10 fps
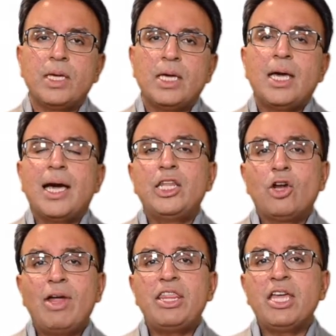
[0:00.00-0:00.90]
And the
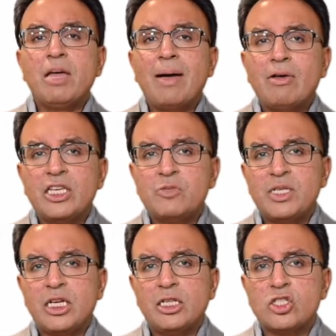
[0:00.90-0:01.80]
great thing about this
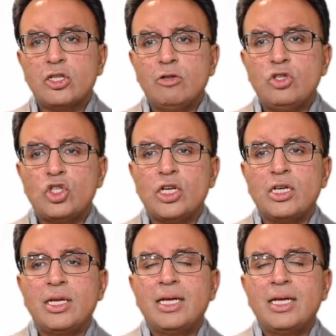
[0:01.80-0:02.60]
particular solution,